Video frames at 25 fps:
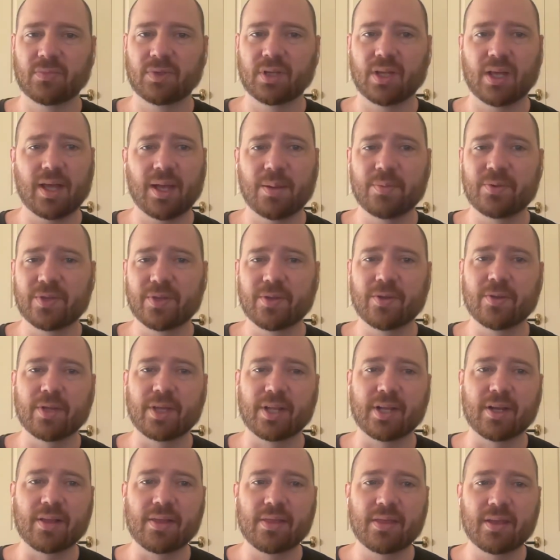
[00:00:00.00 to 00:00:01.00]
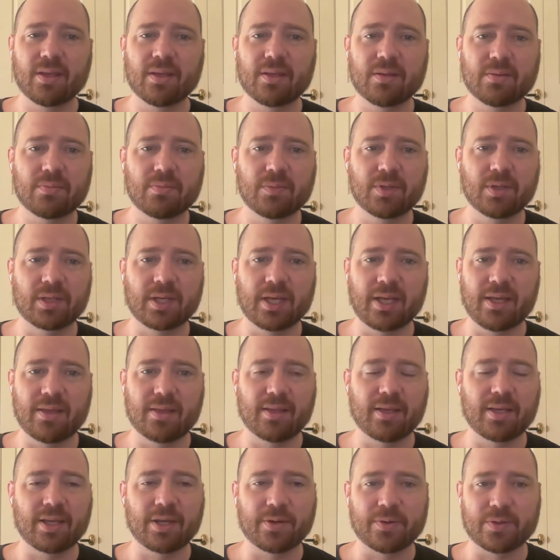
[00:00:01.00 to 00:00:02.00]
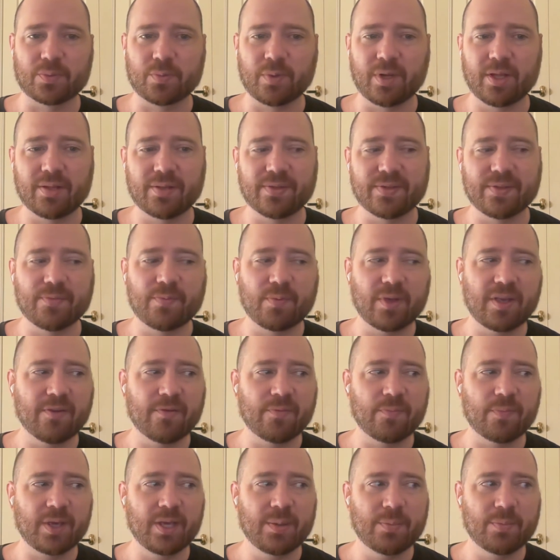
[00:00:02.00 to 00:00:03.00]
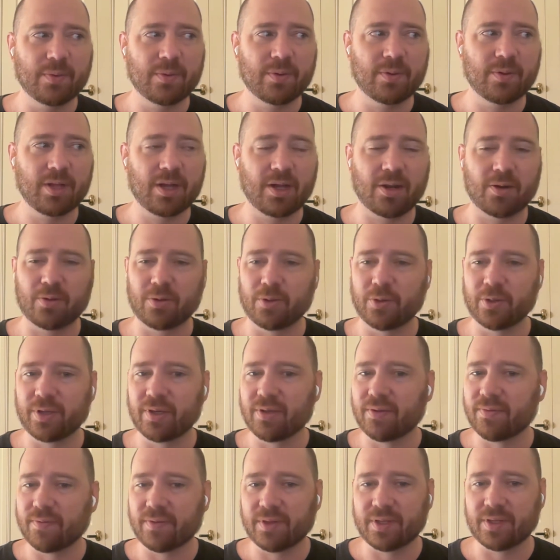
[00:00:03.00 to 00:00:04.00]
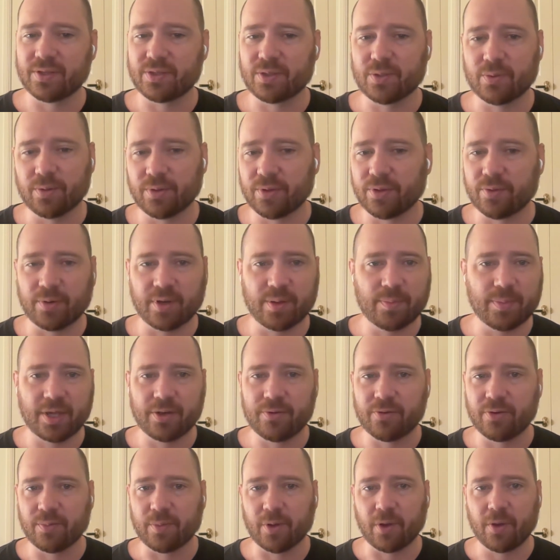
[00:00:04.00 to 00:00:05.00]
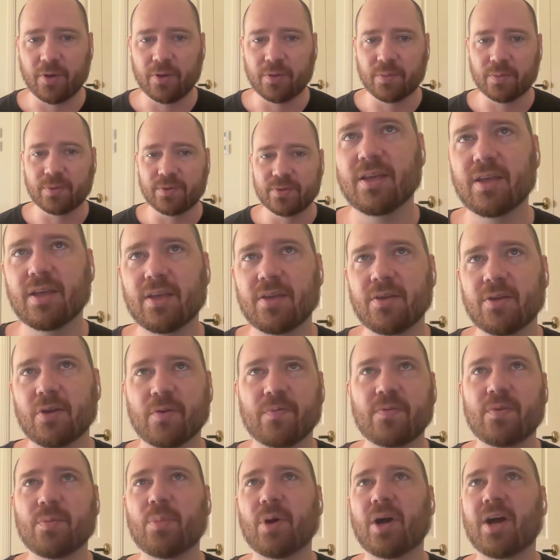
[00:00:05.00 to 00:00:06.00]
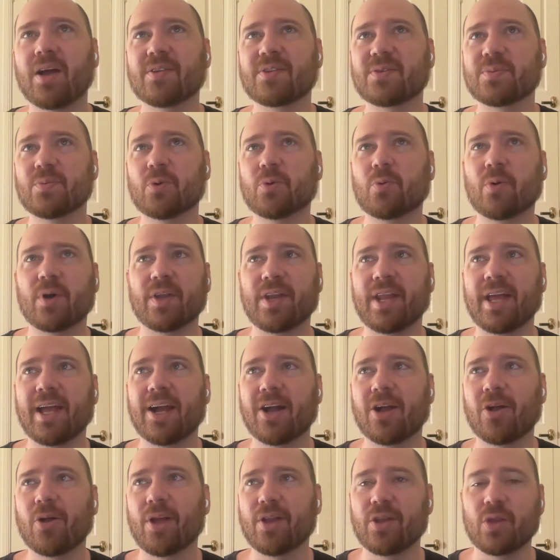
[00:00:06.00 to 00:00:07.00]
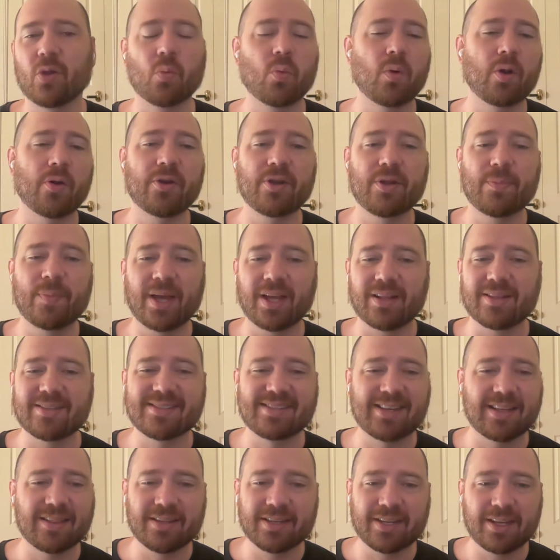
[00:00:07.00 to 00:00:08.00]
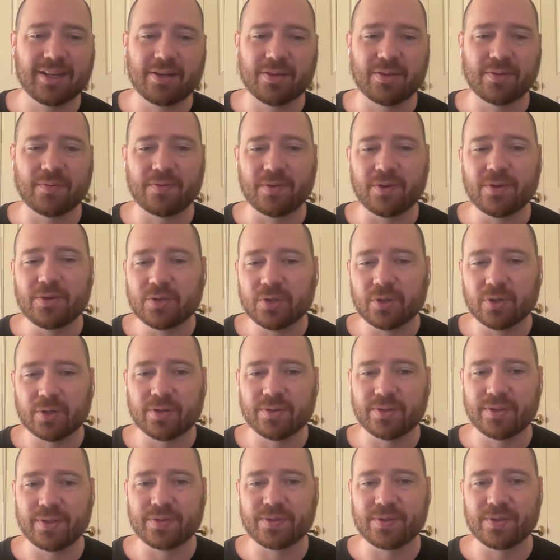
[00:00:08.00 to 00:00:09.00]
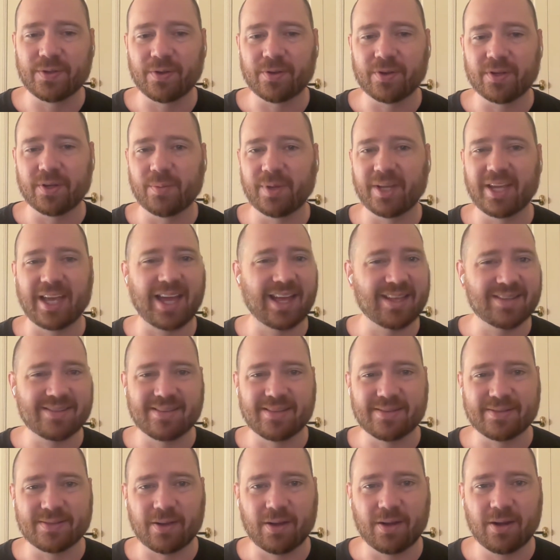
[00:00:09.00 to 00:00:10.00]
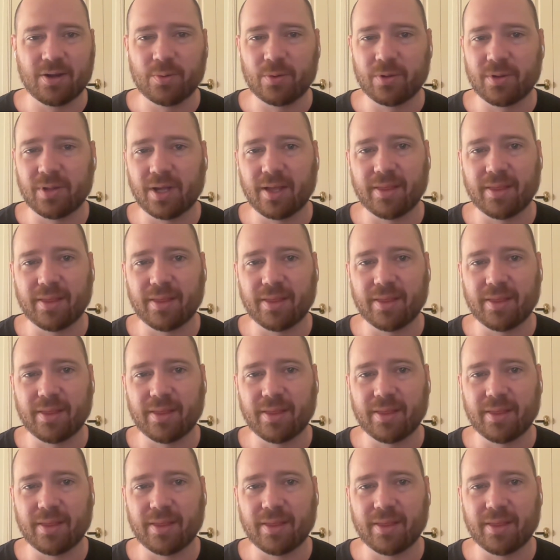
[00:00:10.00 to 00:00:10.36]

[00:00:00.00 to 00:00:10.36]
Absolutely. And I think the key thing here as well is if people are looking for these 2 and 3 bedroom homes, if you buy a small one now and you're worried about selling it in the future because it's not going to be as desirable, I